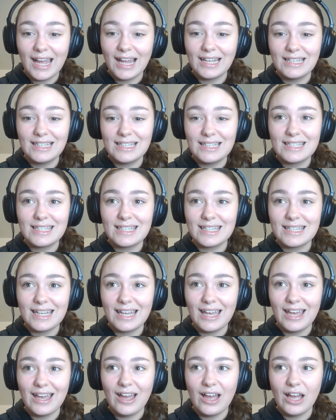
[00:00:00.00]
and
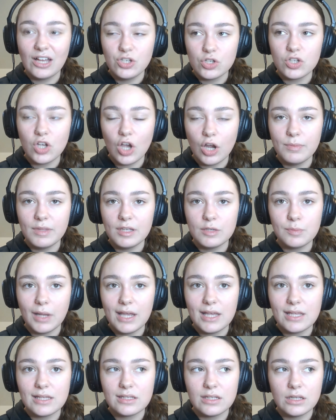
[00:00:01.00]
I just hope these
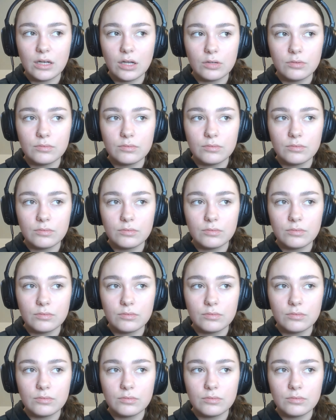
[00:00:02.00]
players,